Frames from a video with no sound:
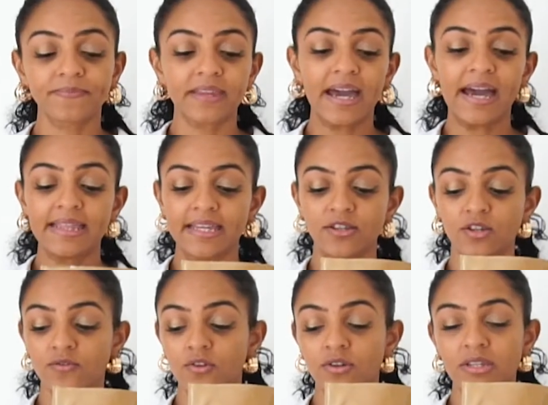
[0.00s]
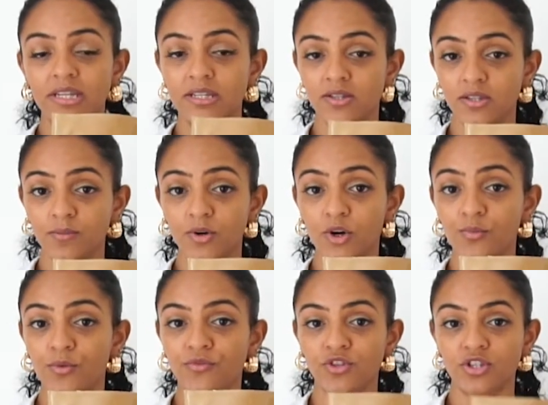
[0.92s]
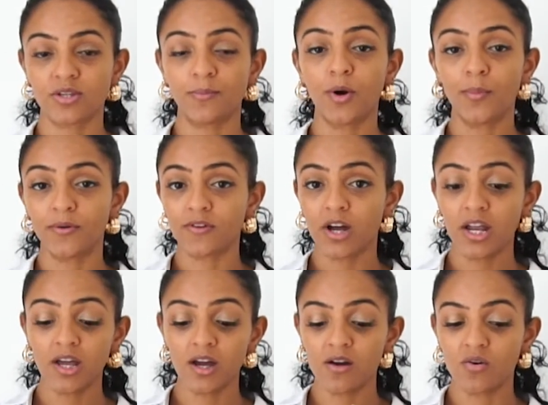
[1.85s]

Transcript: and then you've got these on the bottom with just a pop of colour,